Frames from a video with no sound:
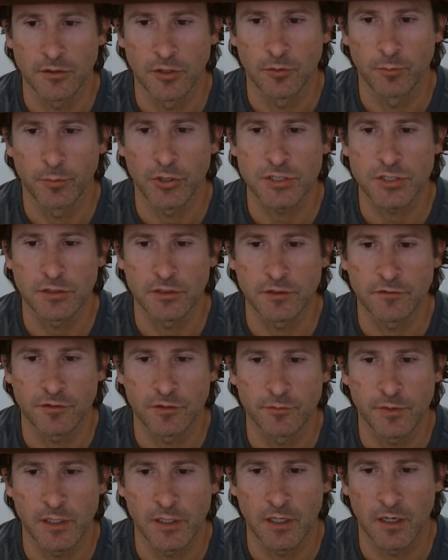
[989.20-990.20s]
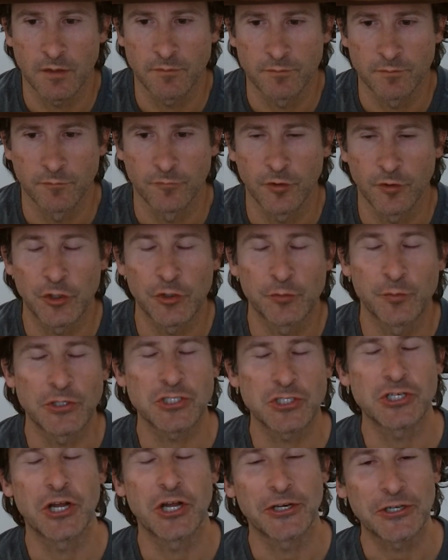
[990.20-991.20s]
personally for me, I'm very
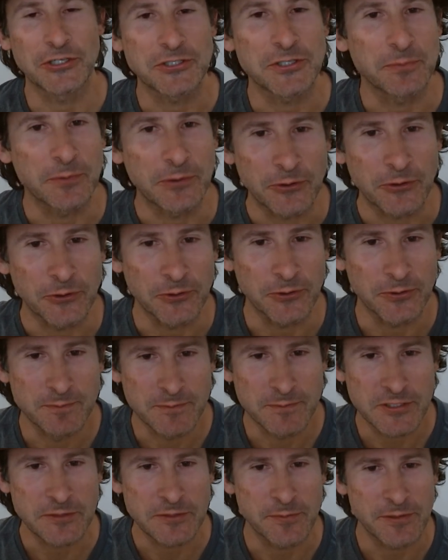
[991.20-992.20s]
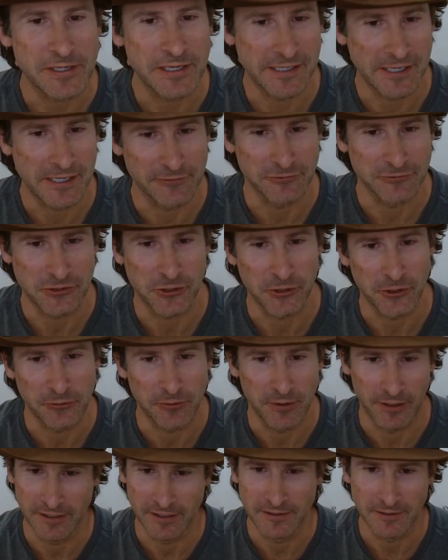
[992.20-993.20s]
much not a typical CPA avatar,
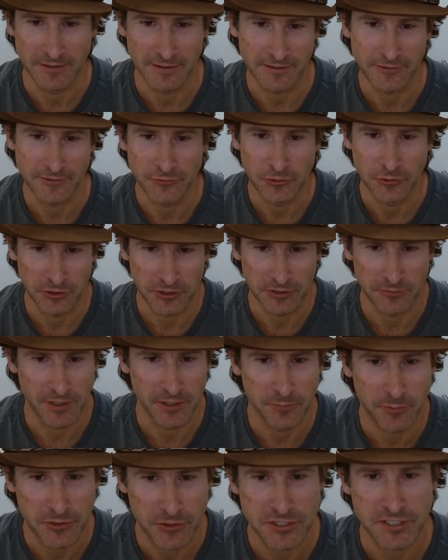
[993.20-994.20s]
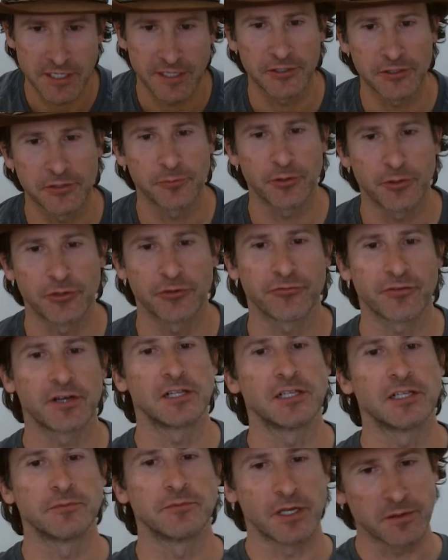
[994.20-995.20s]
right? Like if you look at my personality profile,
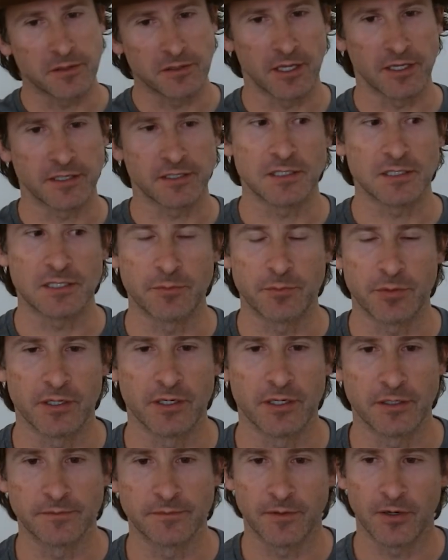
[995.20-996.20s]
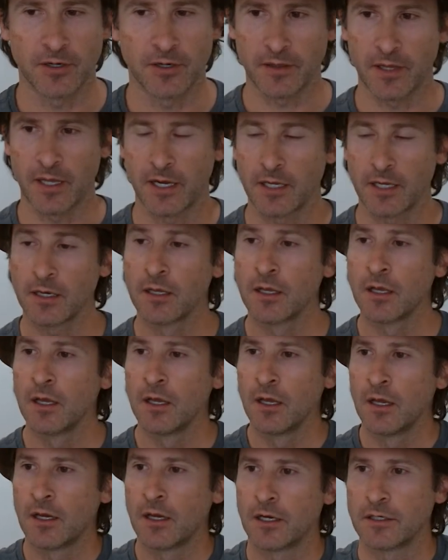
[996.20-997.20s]
I'm nothing like a CPA on that.
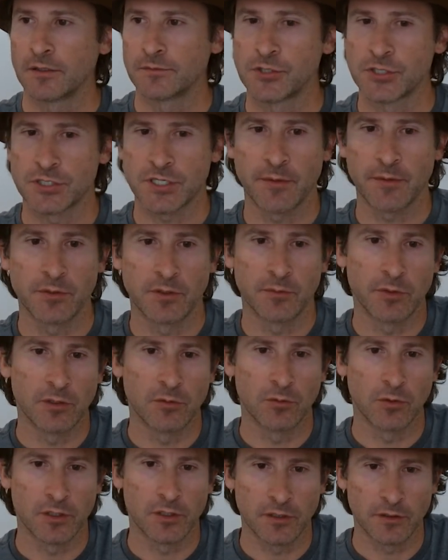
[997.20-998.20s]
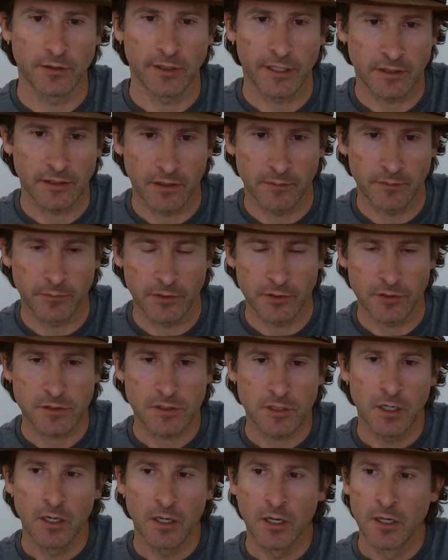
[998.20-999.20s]
Just happen to be one and like numbers.
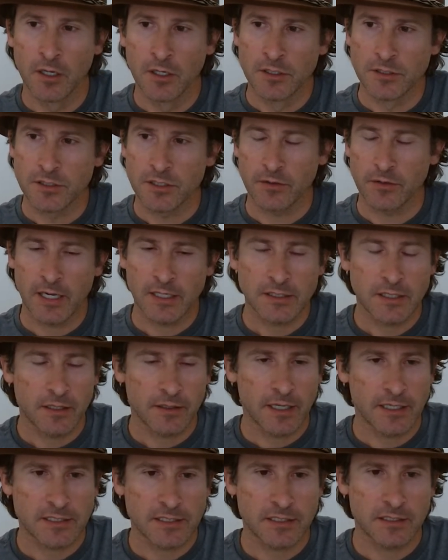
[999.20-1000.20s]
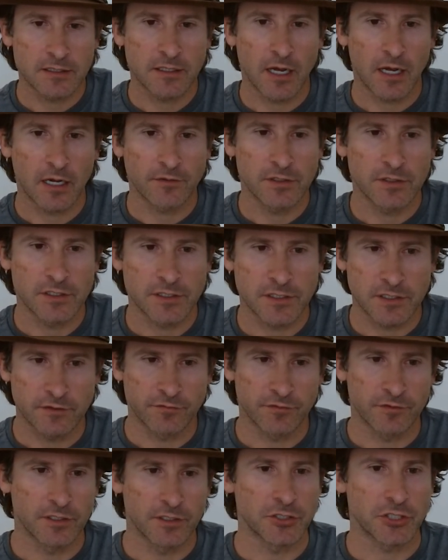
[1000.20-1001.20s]
So that's an obvious
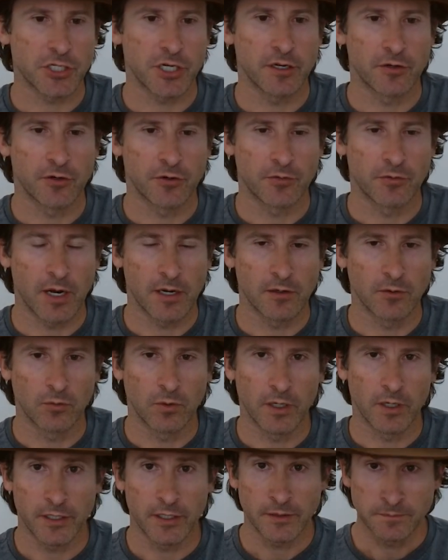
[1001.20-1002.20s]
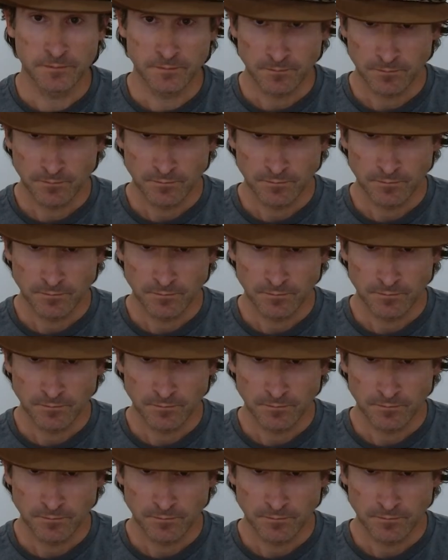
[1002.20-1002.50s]
differentiator right away.